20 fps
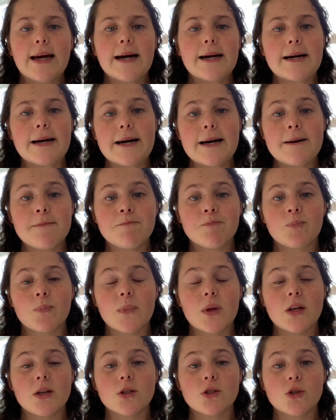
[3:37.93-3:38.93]

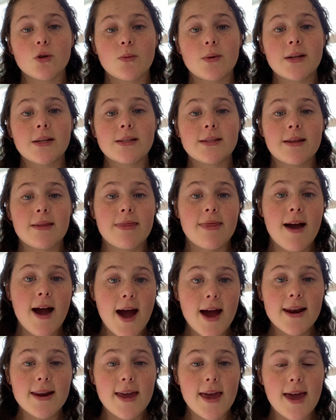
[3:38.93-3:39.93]
So I went and did
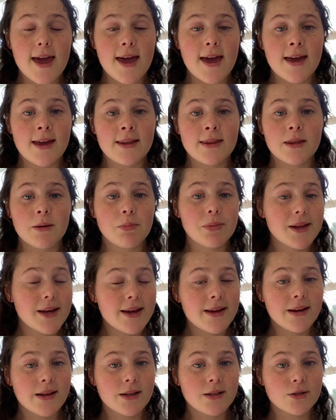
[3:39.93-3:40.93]
that, and the
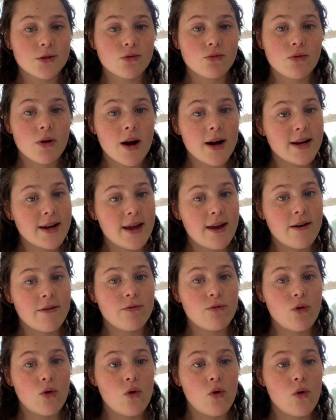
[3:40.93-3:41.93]
plan is right now
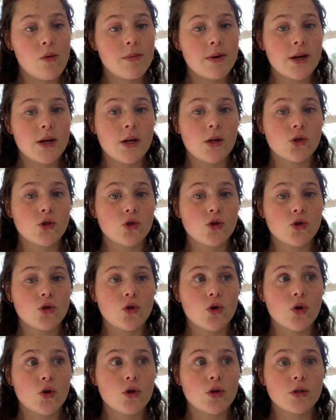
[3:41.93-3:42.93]
for me
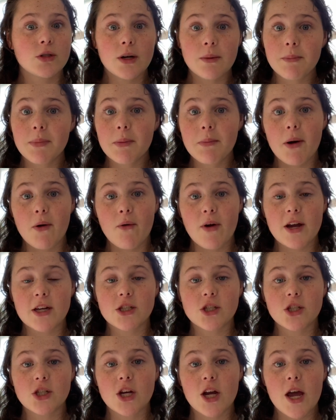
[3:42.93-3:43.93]
to jump in my race
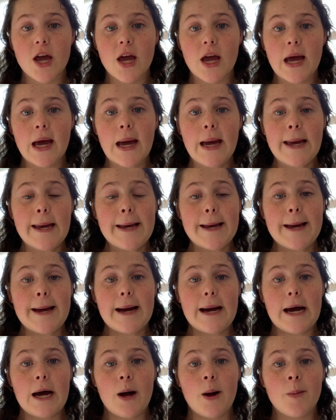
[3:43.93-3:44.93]
chair,
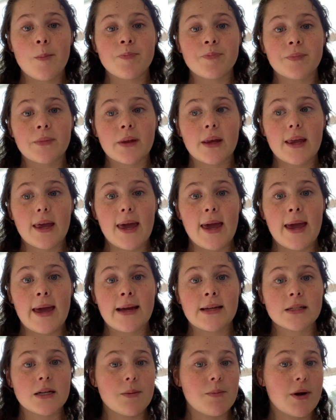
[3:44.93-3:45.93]
and
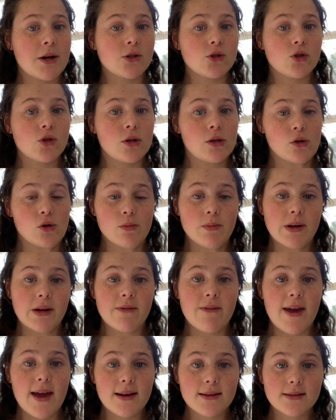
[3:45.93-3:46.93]
I might do a little bit of
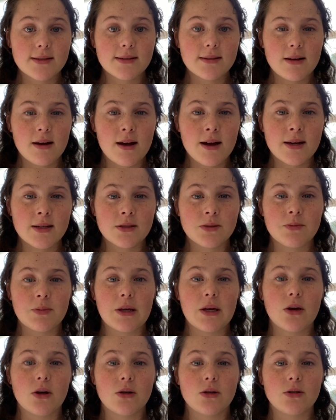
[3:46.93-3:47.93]
exercise
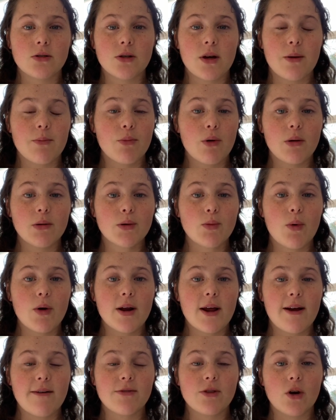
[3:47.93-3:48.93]
because I probably won't
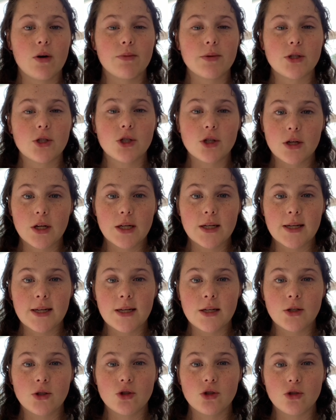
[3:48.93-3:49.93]
have the
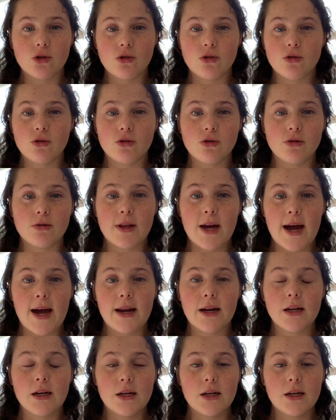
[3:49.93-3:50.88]
opportunity to do that